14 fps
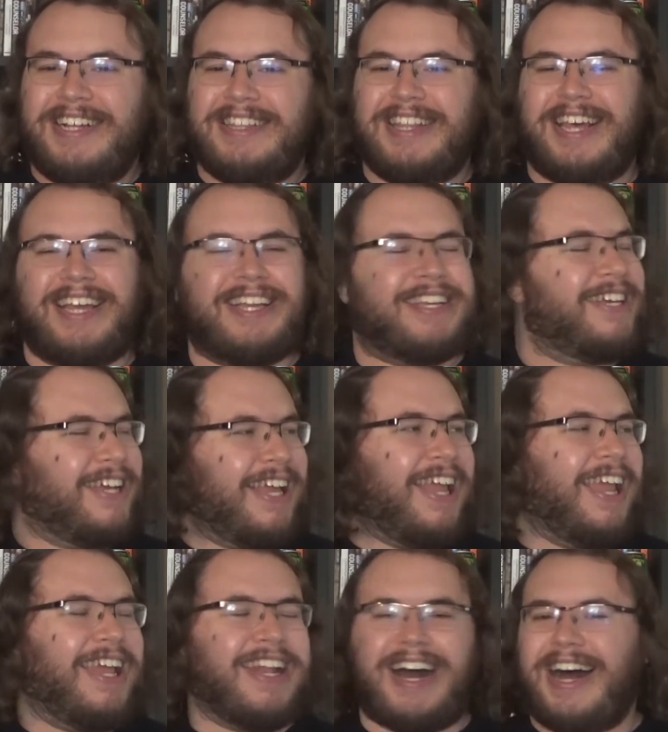Like,
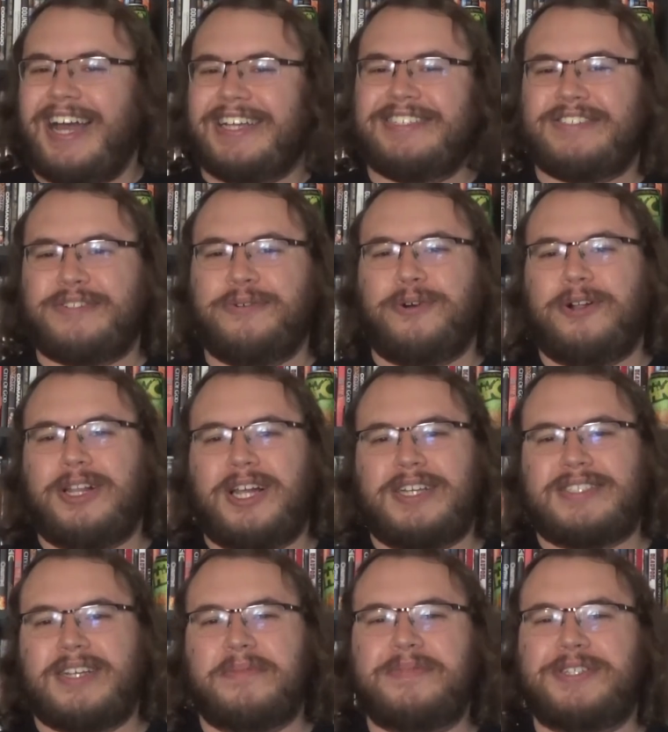in high school, a
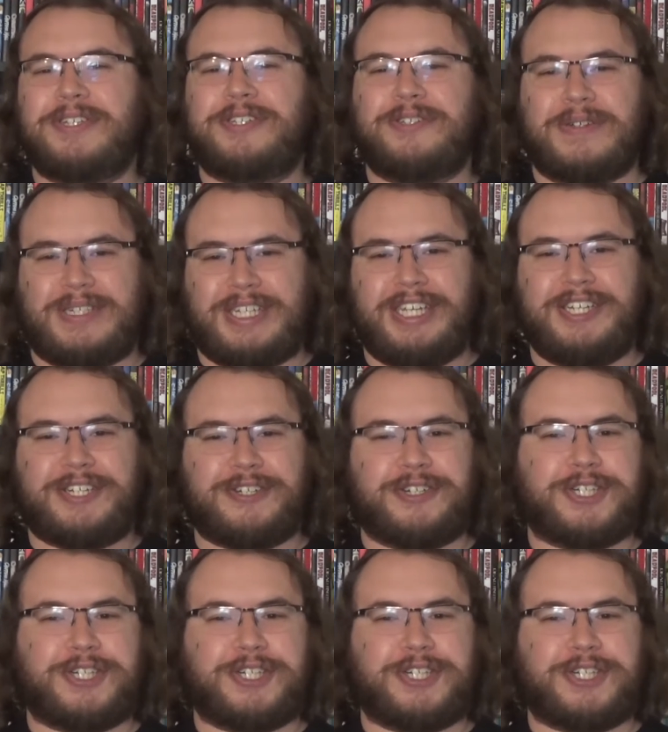substitute teacher